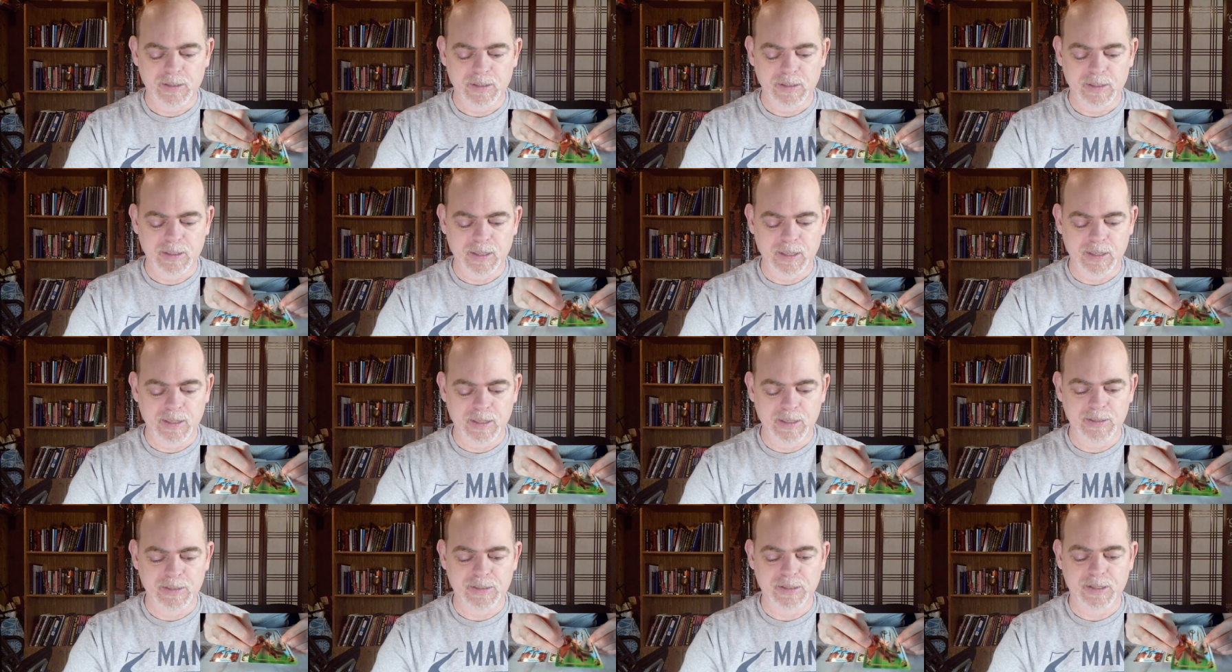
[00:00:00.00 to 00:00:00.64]

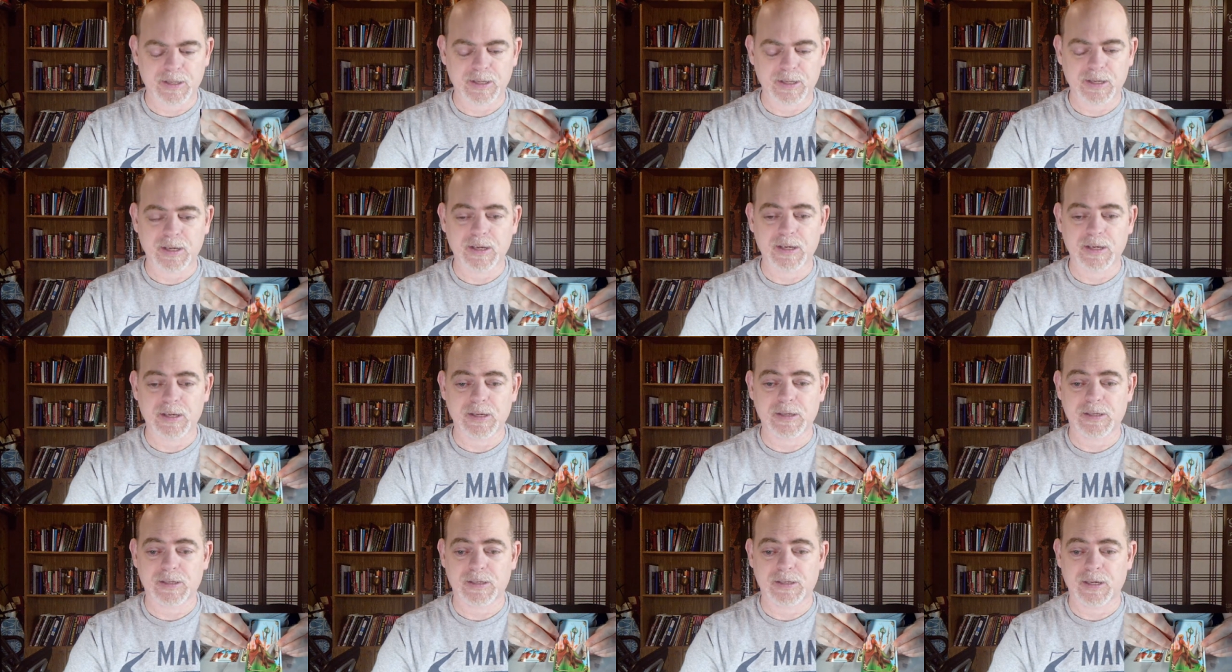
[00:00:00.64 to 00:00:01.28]
is the
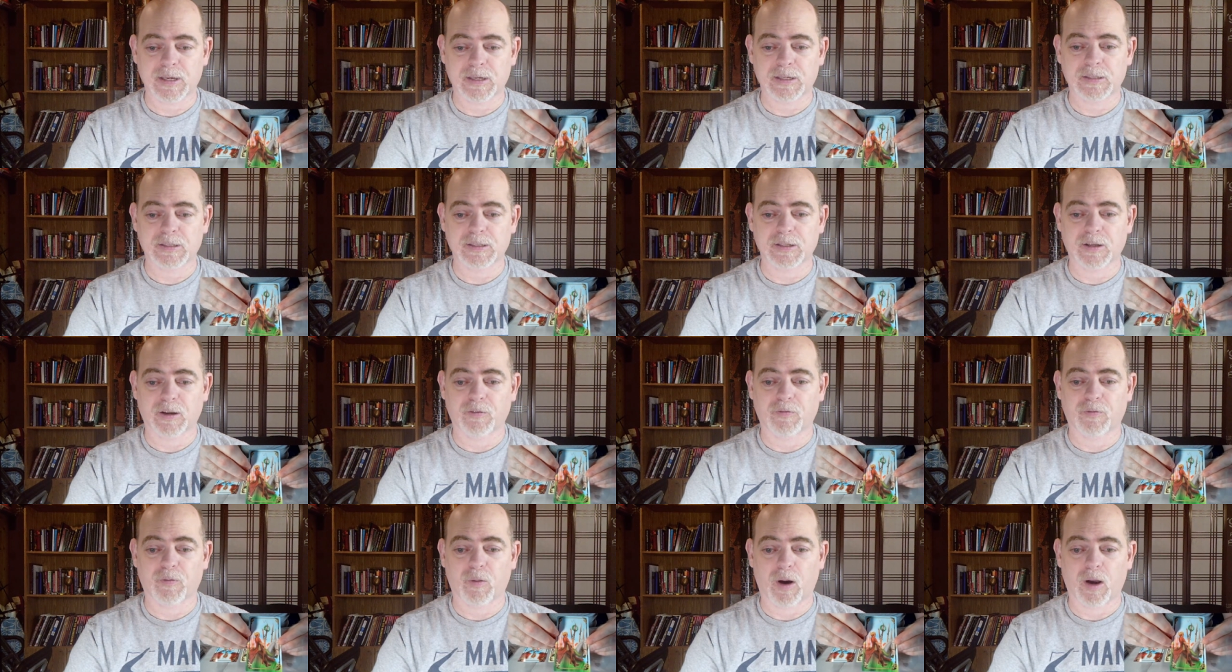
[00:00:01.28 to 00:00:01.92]
Six
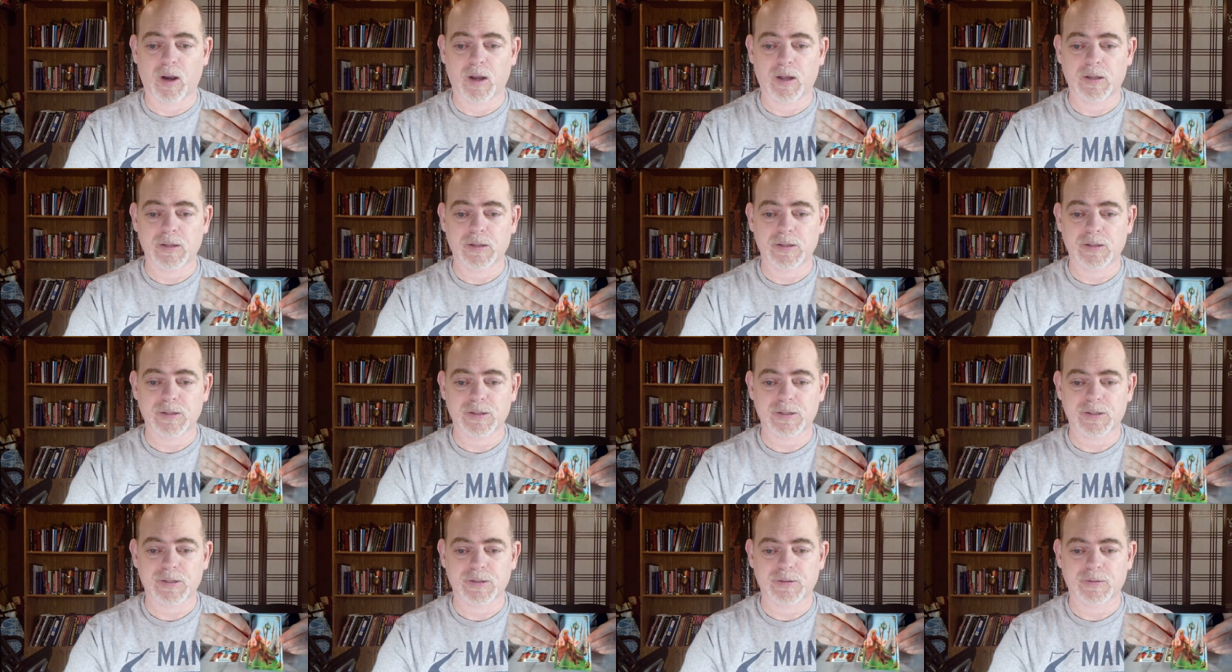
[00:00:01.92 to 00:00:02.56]
of
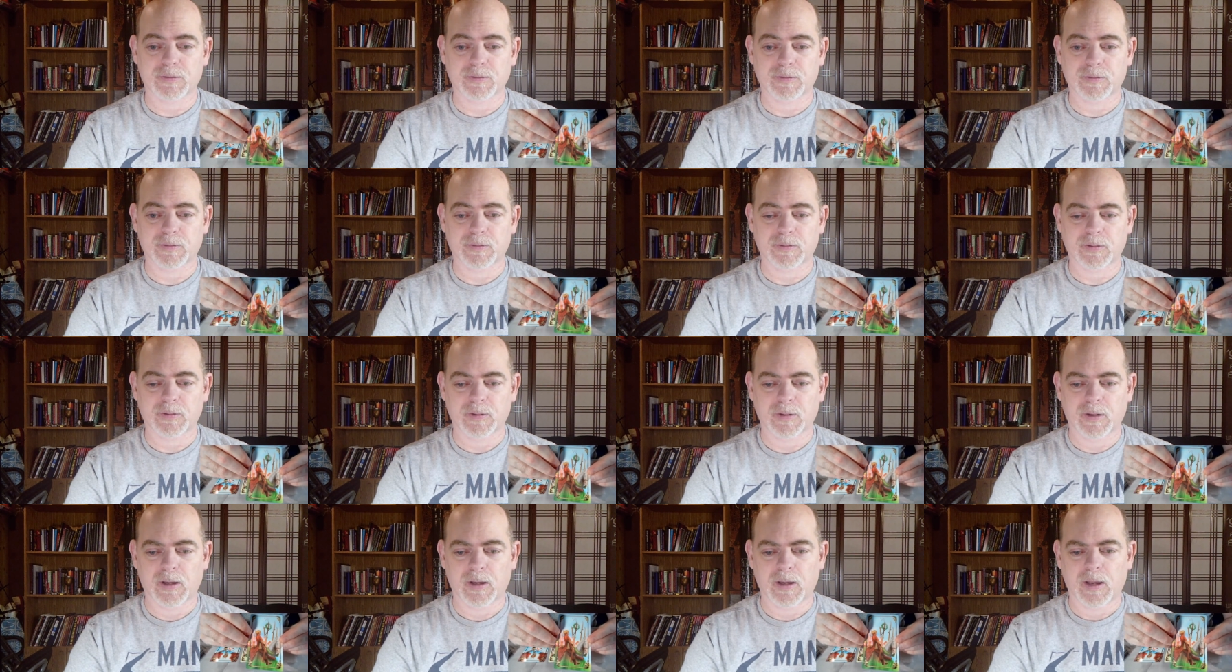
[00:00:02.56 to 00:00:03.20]
Wands.
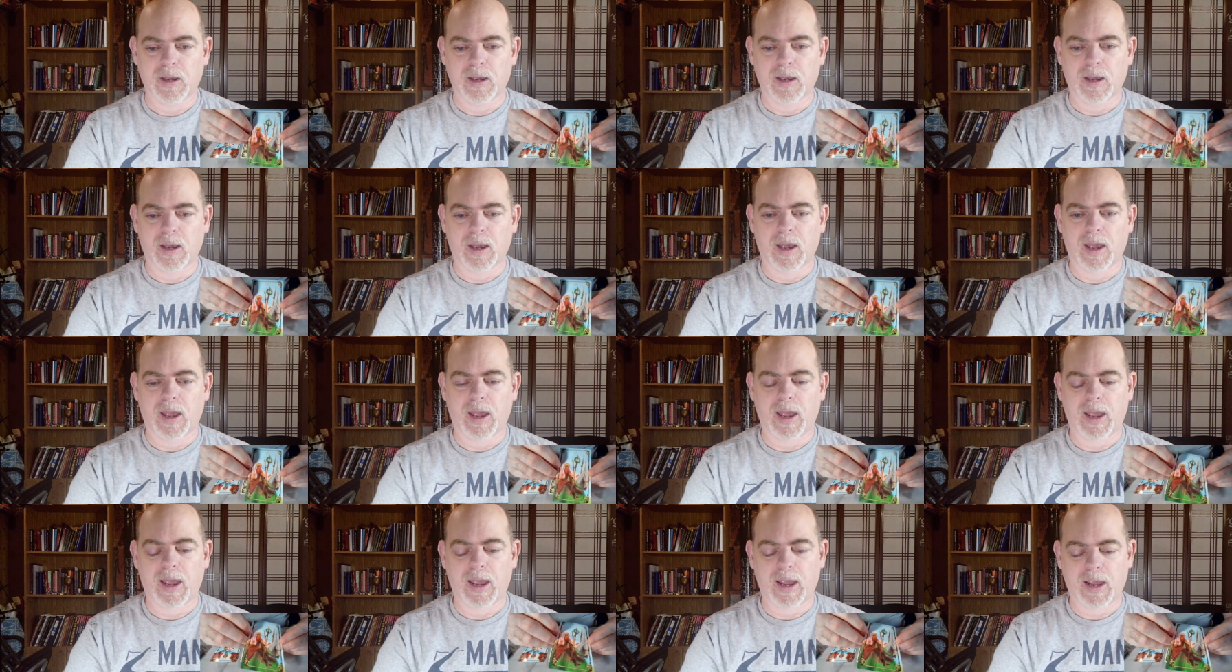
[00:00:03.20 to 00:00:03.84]

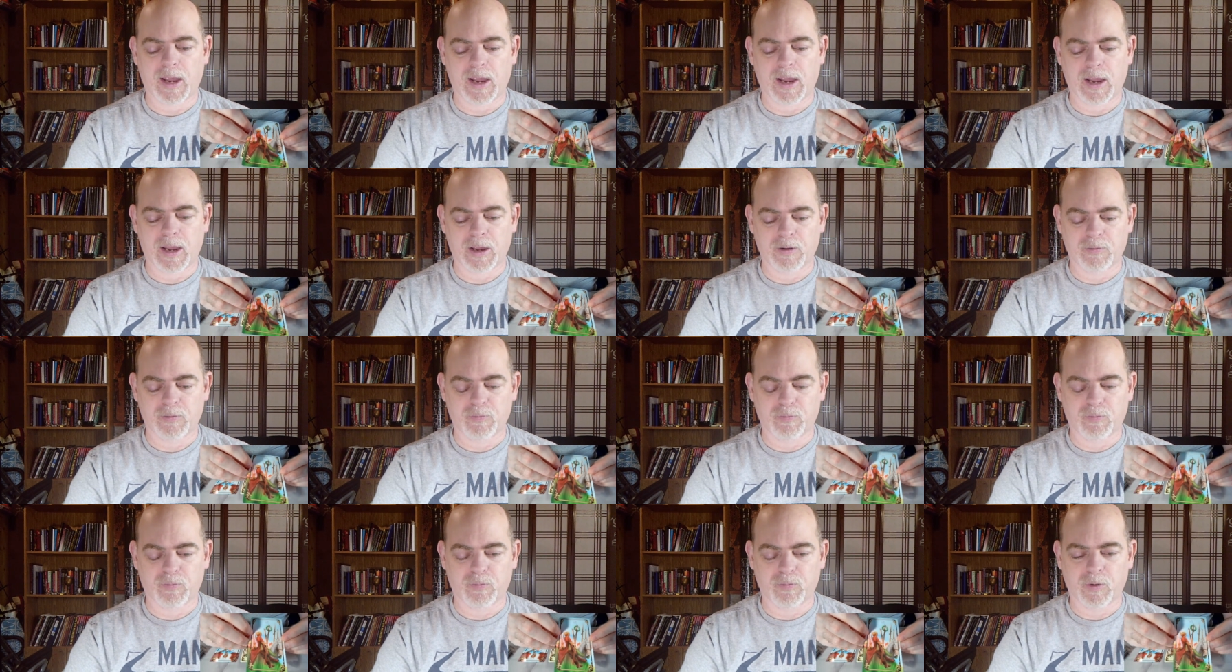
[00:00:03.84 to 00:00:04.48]

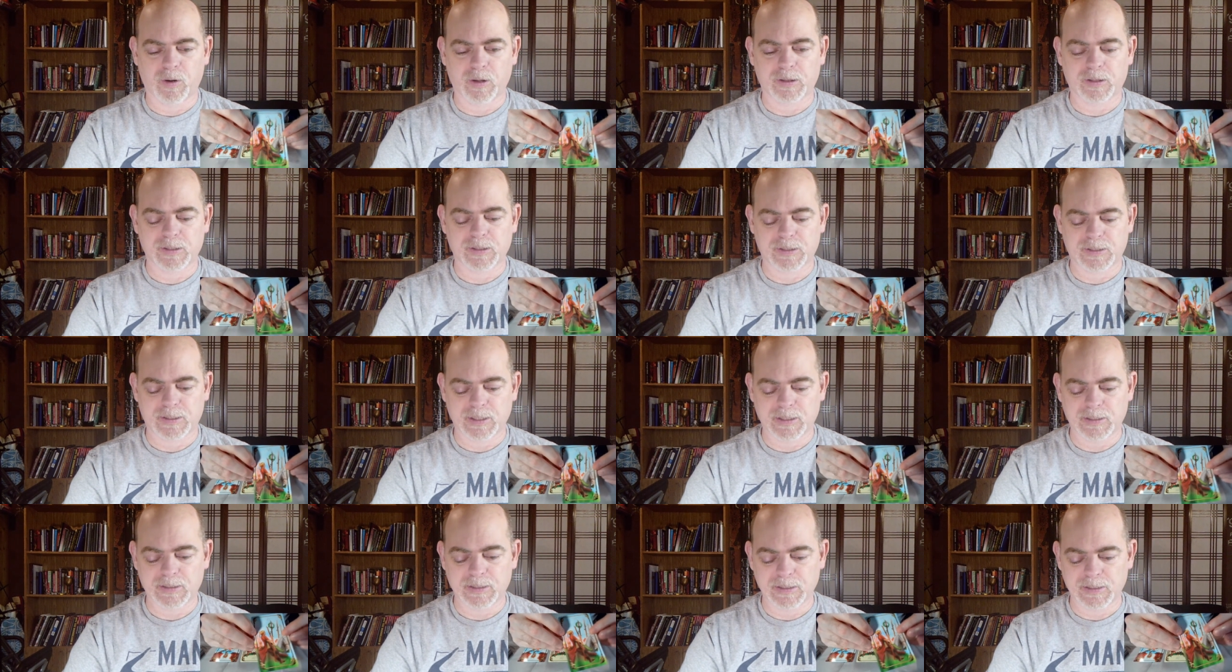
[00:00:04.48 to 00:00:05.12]
And what the
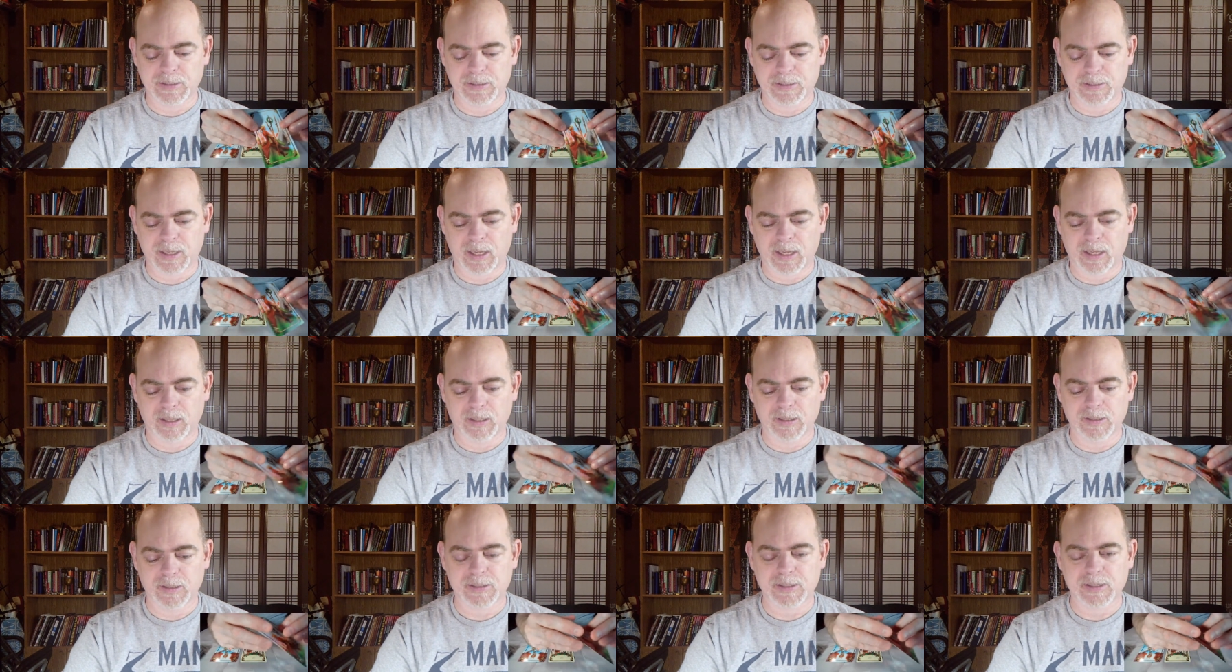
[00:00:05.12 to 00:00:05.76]
sixes
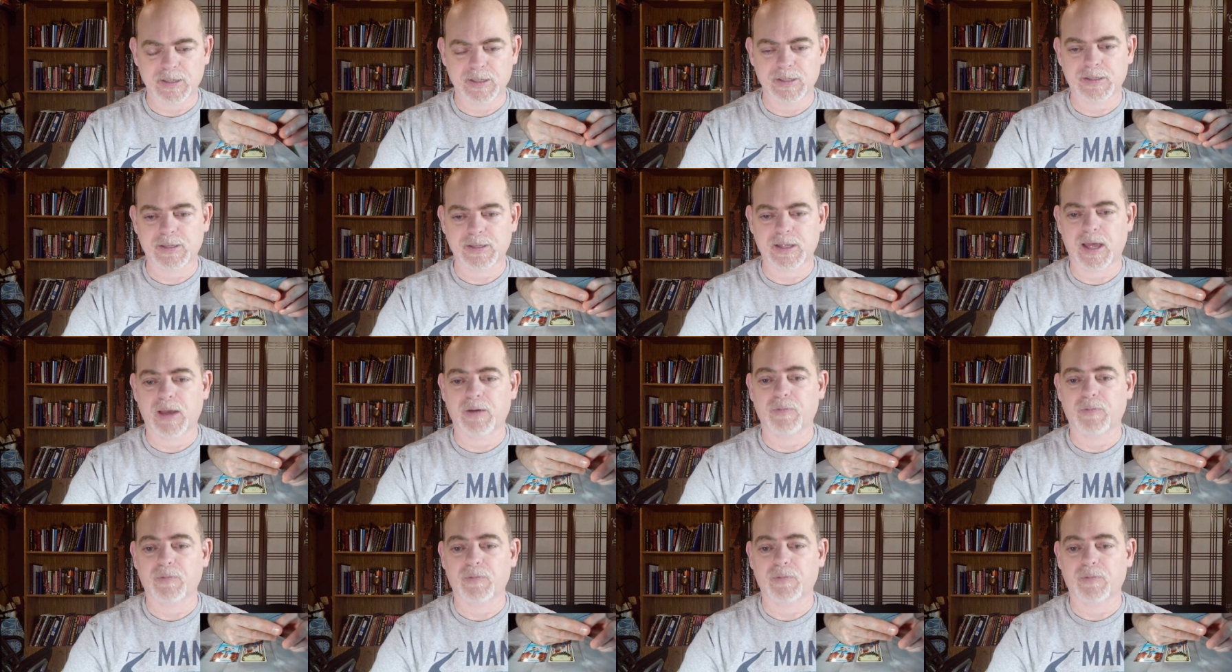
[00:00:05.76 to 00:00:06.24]
tell us is that